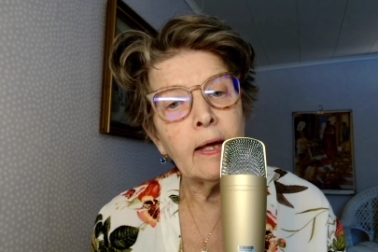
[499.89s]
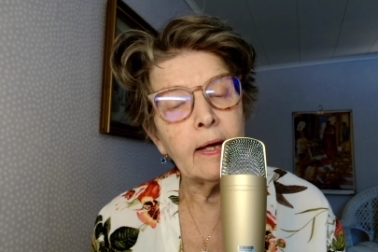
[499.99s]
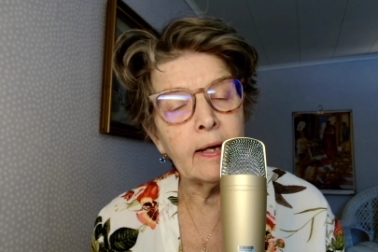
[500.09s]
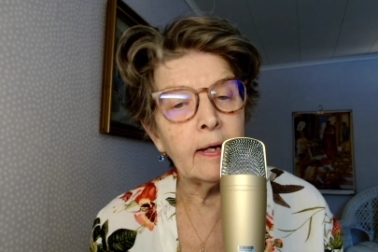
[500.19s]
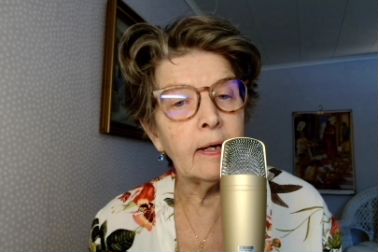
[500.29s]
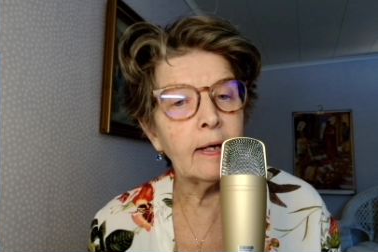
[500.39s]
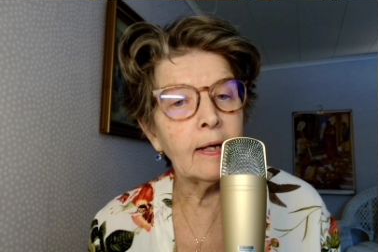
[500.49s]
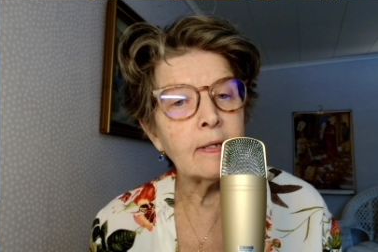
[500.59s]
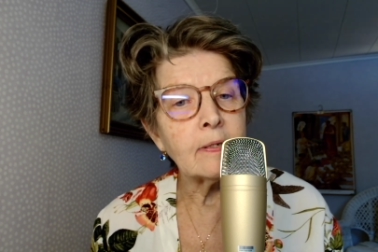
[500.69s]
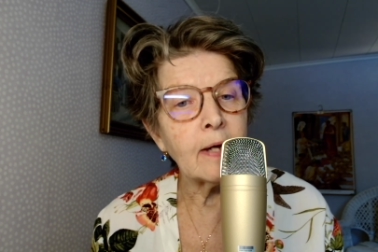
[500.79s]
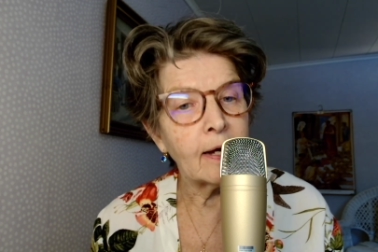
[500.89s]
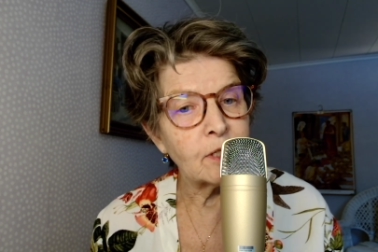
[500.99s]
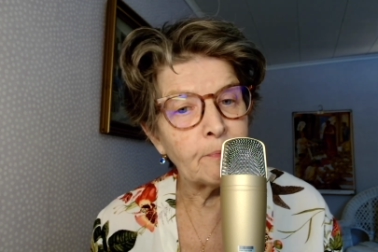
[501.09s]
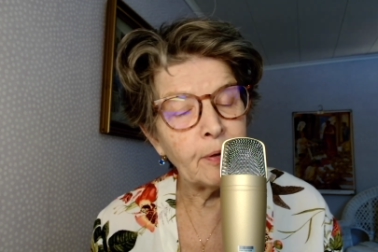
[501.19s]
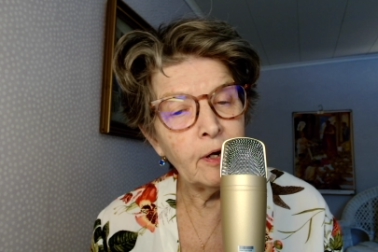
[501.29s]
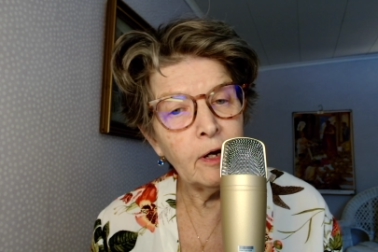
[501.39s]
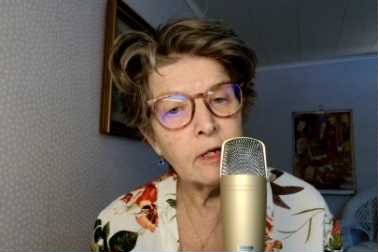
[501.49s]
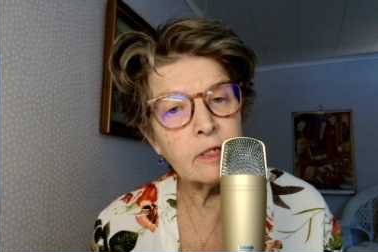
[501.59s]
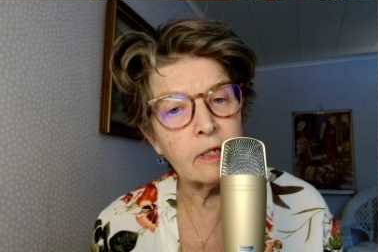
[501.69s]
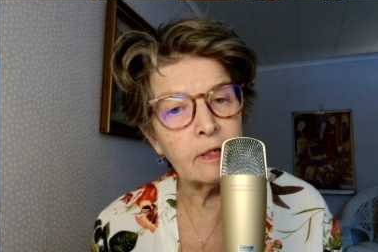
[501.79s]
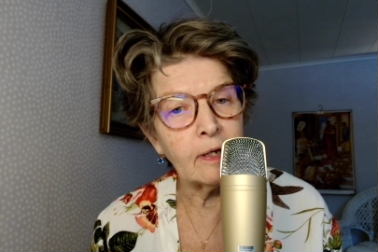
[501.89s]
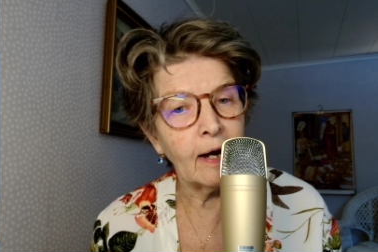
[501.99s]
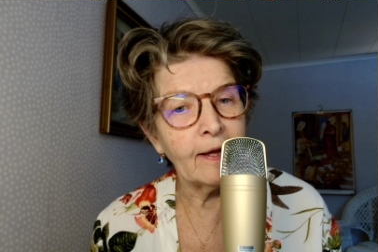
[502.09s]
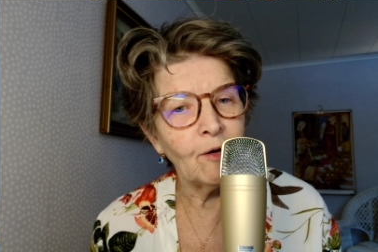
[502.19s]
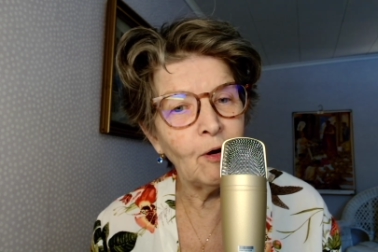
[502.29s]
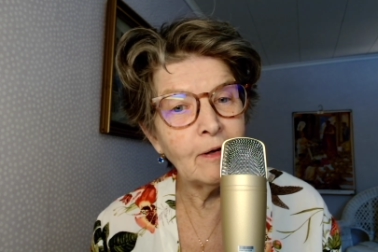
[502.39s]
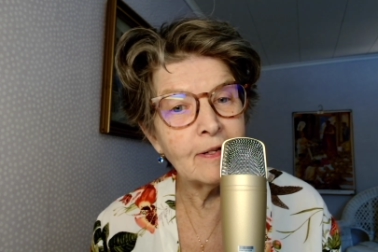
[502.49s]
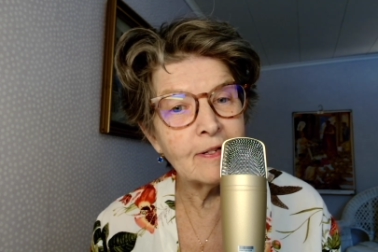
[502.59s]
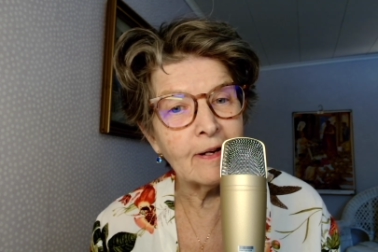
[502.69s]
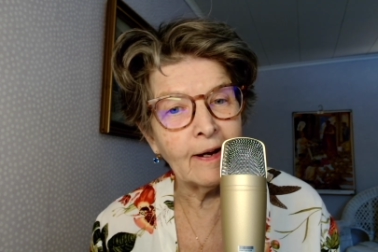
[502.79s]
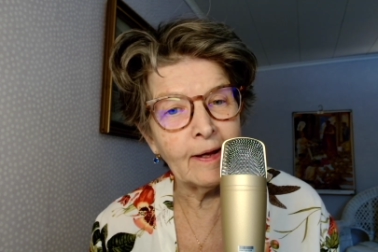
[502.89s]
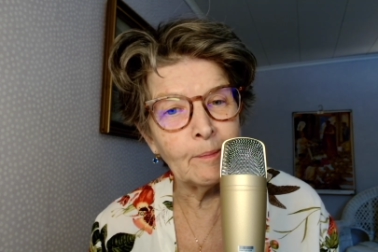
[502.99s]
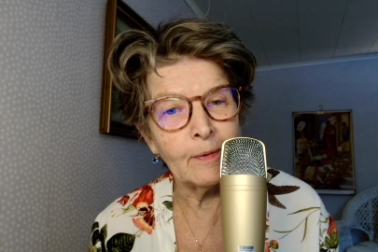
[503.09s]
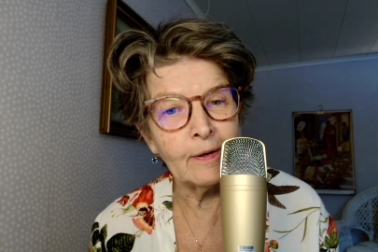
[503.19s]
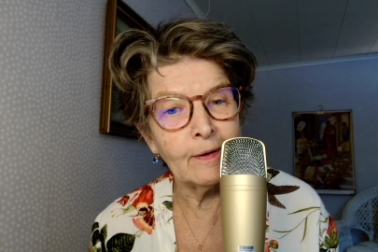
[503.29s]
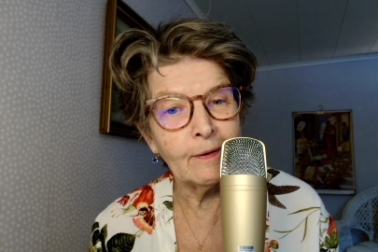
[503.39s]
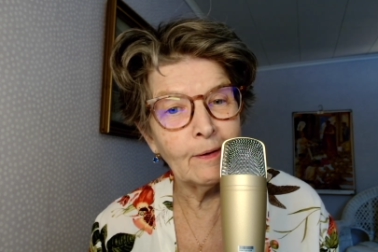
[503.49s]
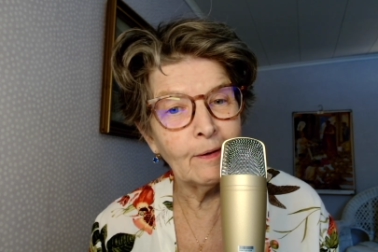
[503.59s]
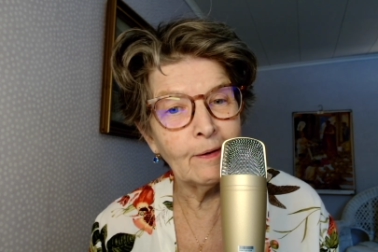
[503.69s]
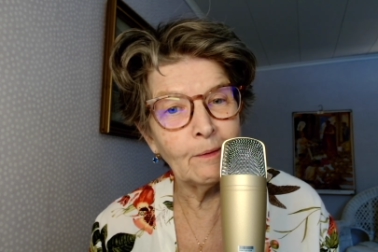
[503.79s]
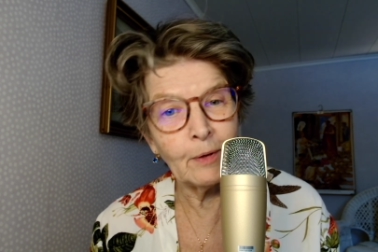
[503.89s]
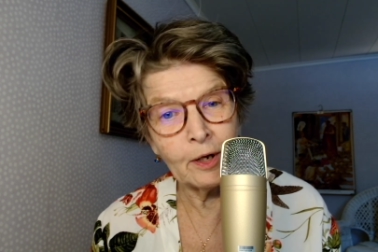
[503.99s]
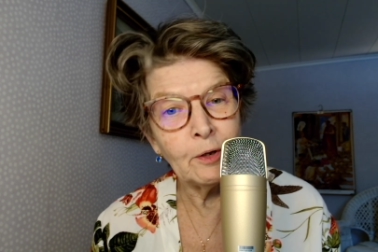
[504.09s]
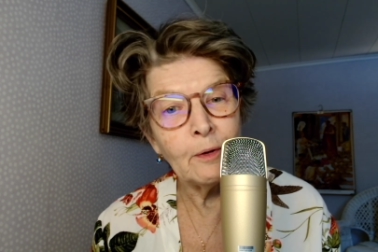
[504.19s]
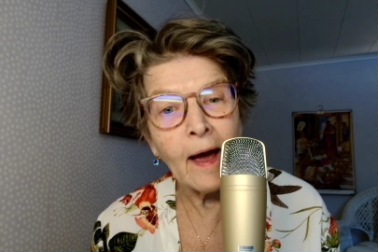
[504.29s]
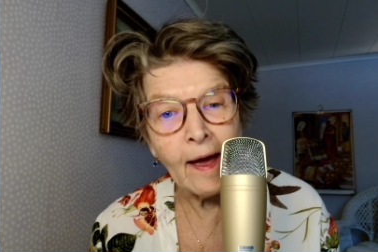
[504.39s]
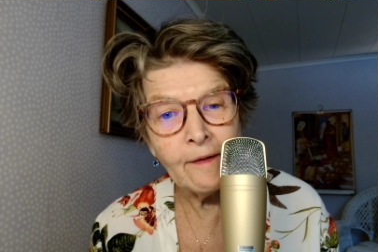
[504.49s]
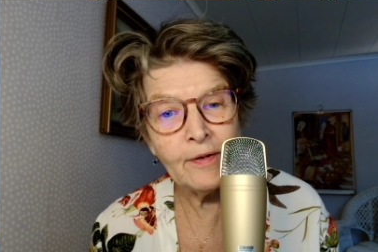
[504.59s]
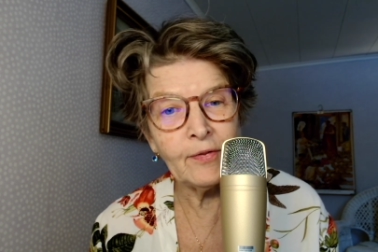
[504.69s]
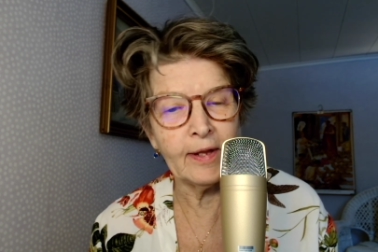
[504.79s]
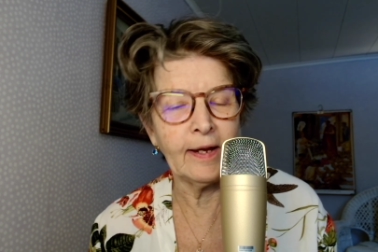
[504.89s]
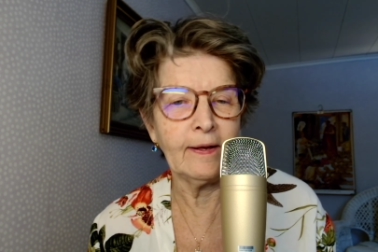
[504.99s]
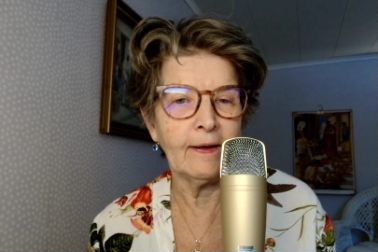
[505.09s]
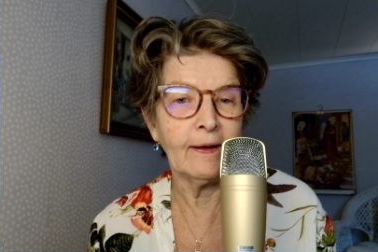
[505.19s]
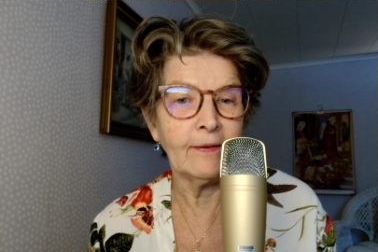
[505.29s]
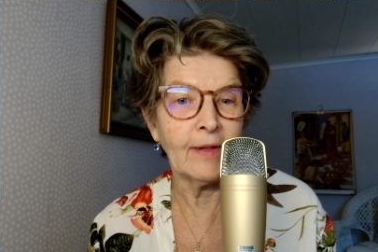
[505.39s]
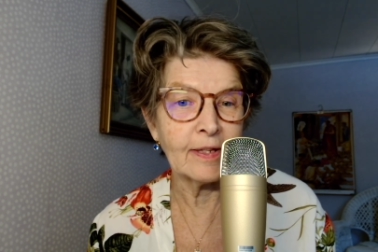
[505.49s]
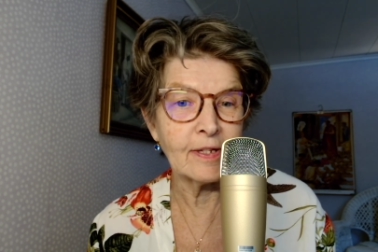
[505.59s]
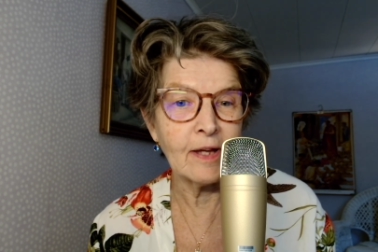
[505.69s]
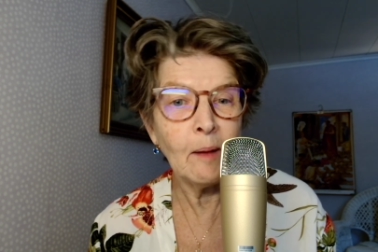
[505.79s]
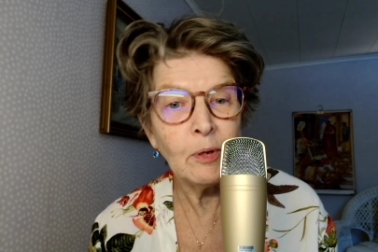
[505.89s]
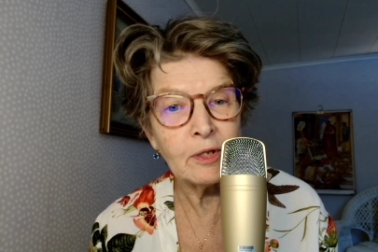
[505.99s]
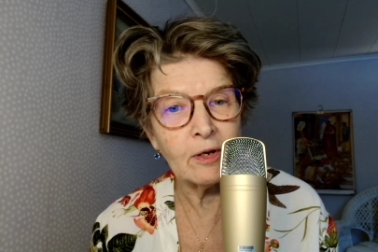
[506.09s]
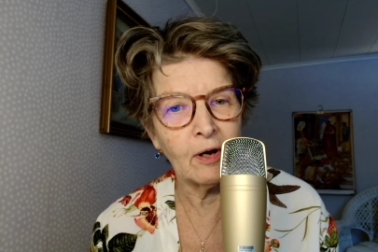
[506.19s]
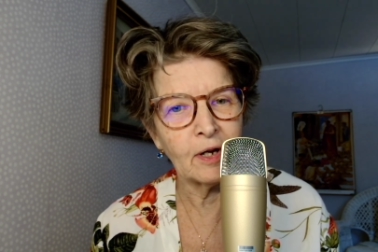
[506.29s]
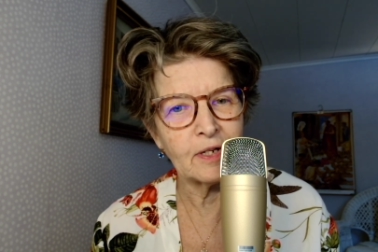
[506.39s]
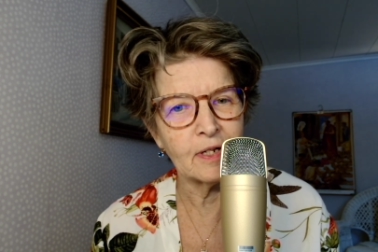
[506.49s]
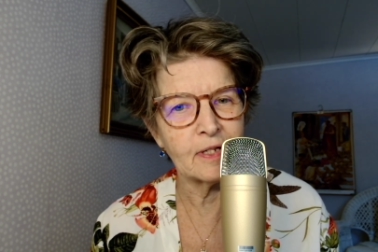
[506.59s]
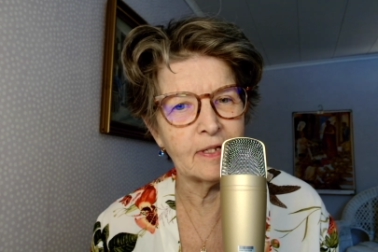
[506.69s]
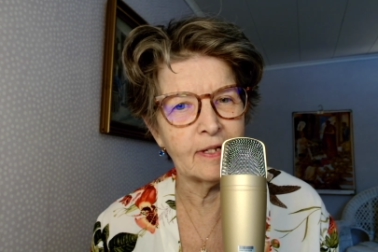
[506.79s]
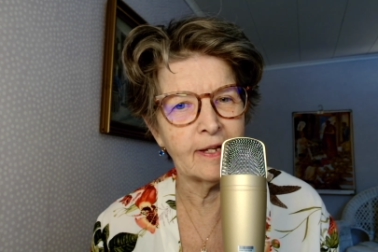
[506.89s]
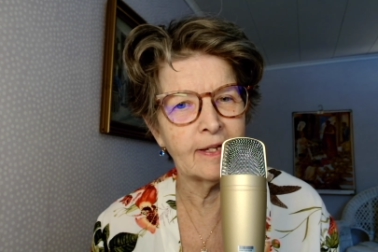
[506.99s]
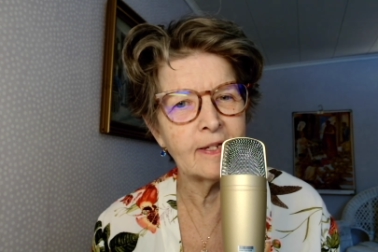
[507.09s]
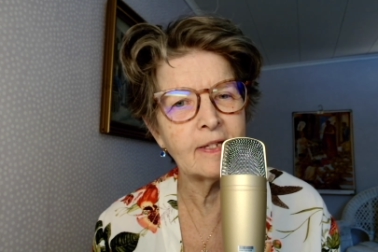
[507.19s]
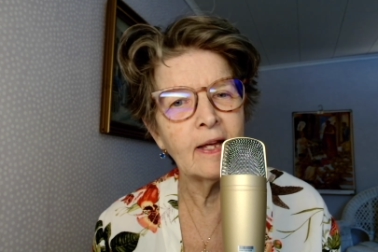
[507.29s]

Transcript: and as a person I all the time want to do everything that sabotages this,